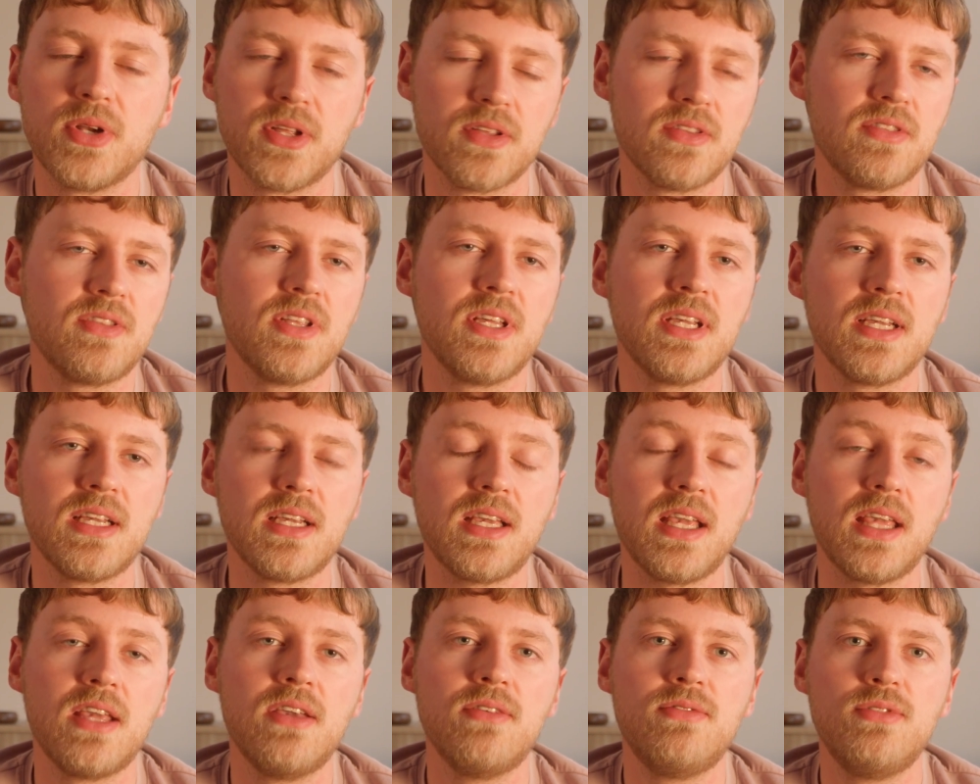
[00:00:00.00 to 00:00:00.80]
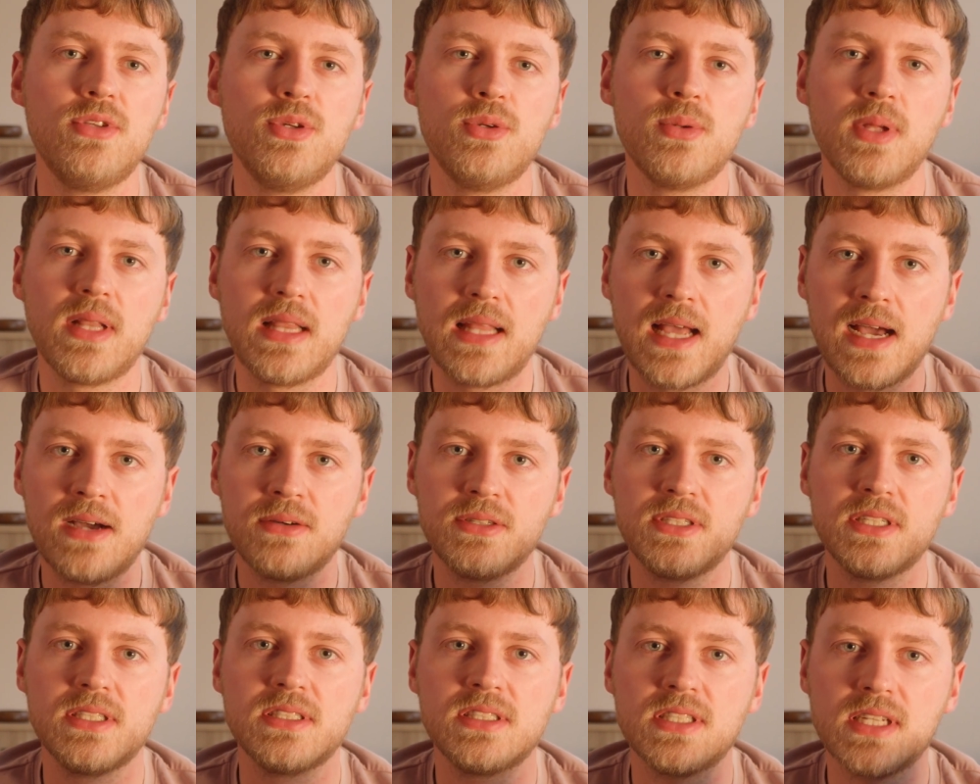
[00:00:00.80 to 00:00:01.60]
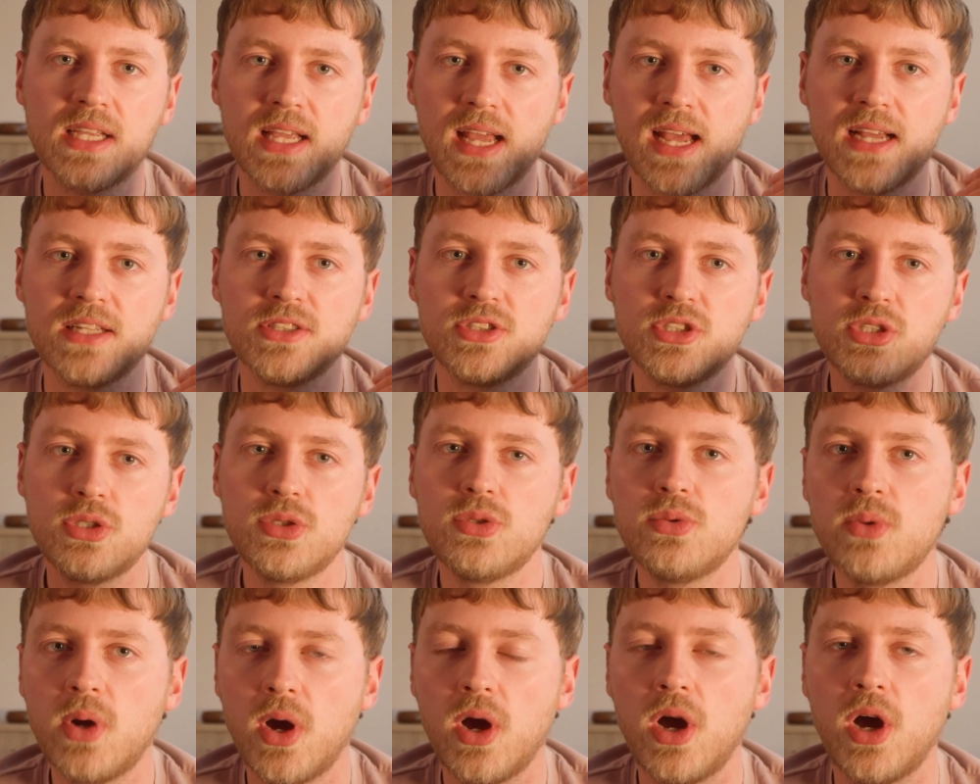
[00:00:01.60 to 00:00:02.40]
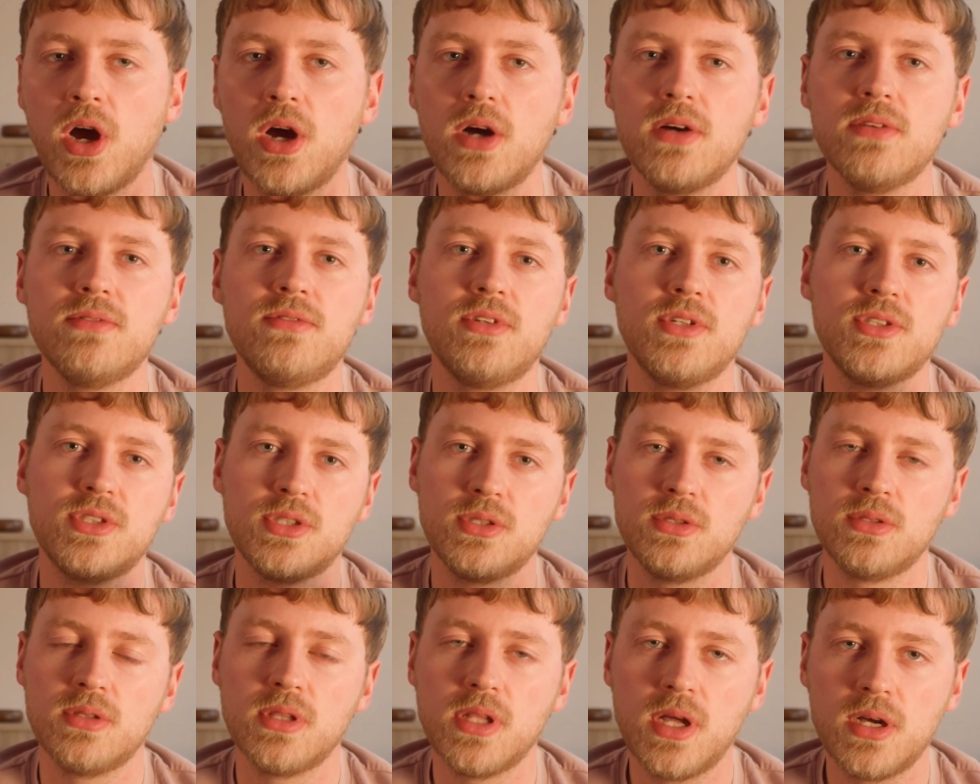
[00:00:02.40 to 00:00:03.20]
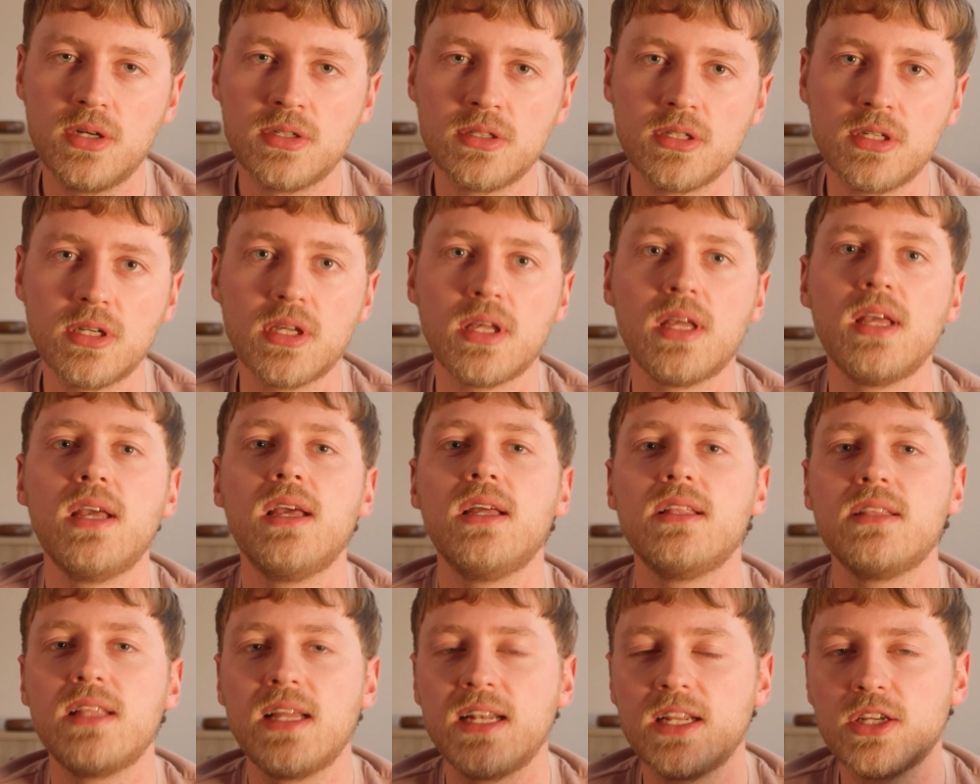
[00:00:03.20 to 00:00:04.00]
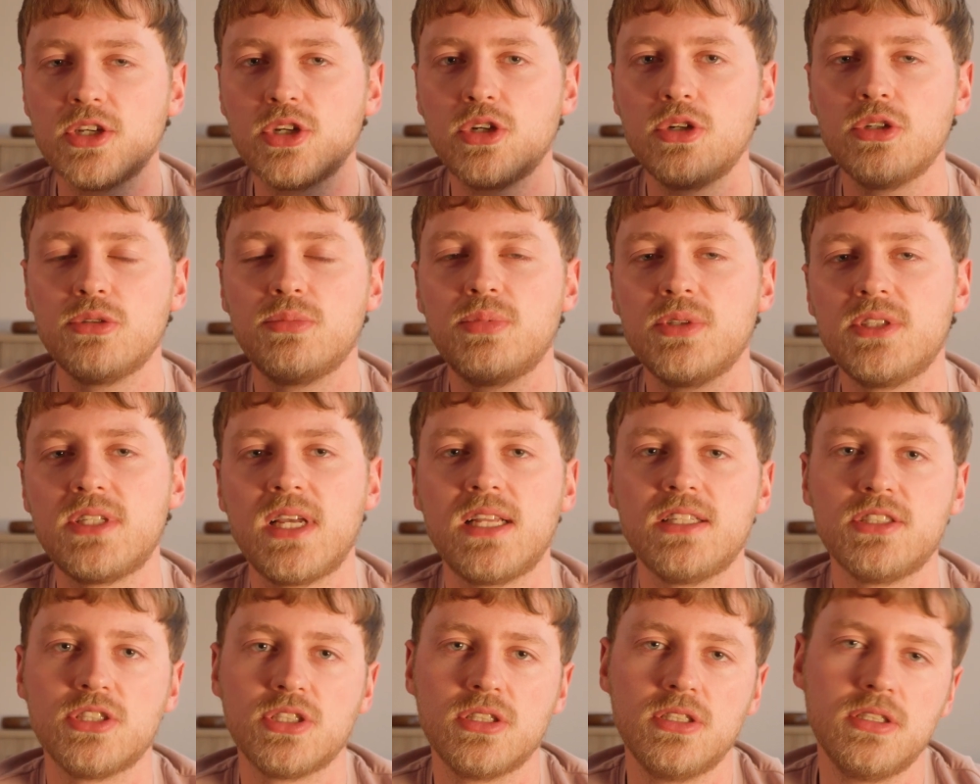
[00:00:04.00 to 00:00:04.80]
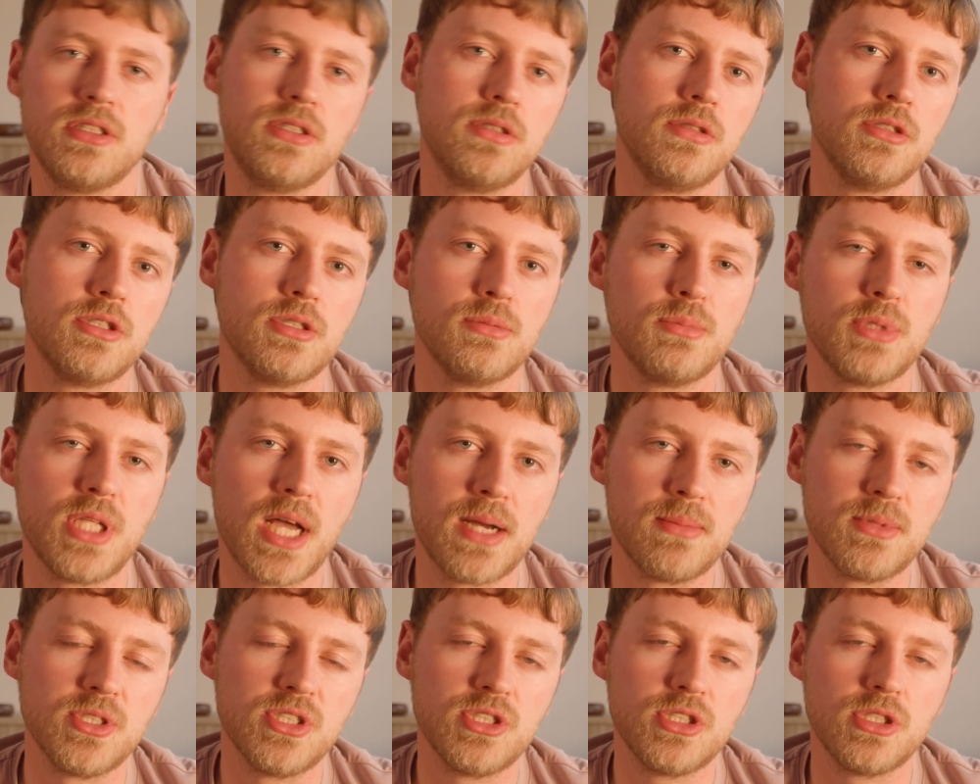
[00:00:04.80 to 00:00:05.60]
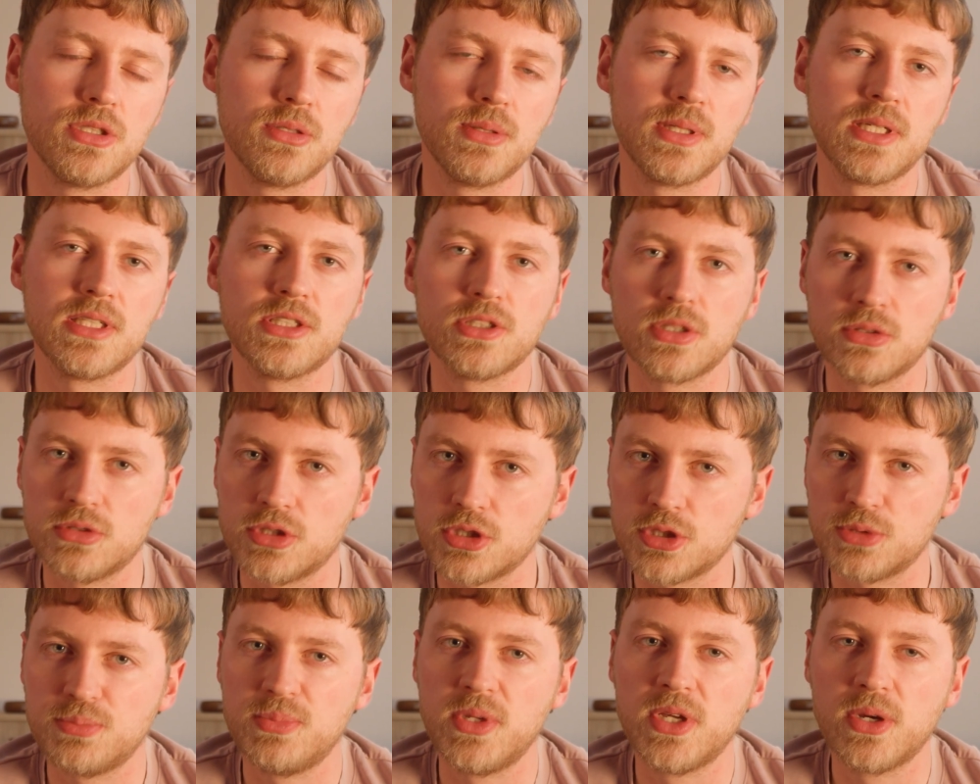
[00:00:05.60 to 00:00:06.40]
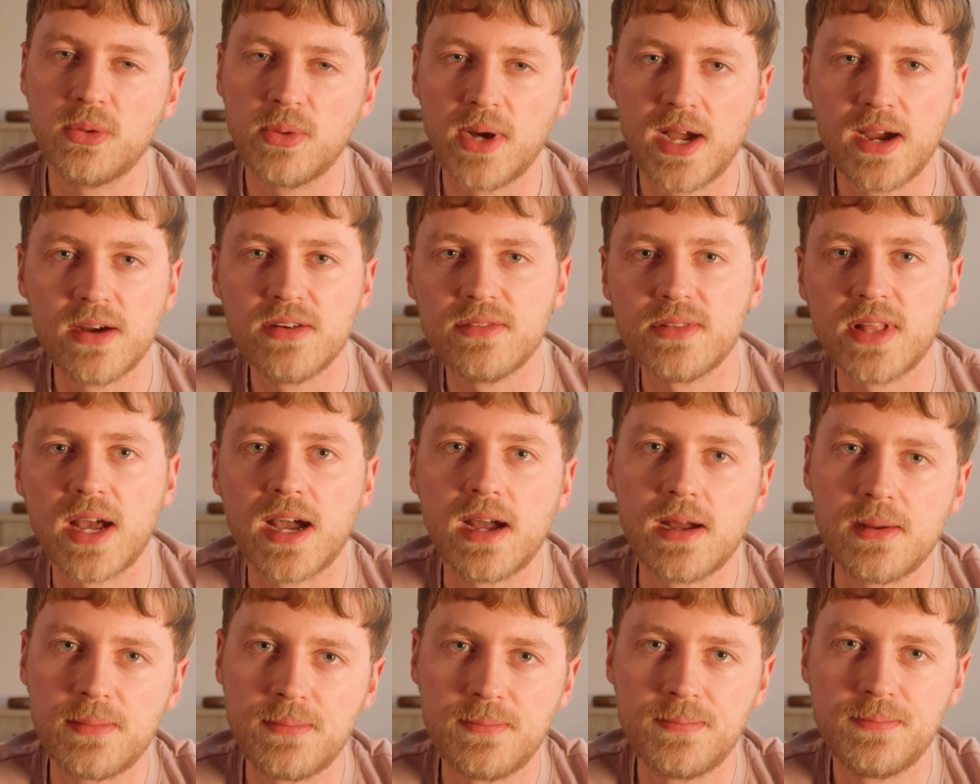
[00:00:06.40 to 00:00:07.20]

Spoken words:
I think if you allowed it to get too hot for too long, then it could potentially do some damage to it. So just be aware of that.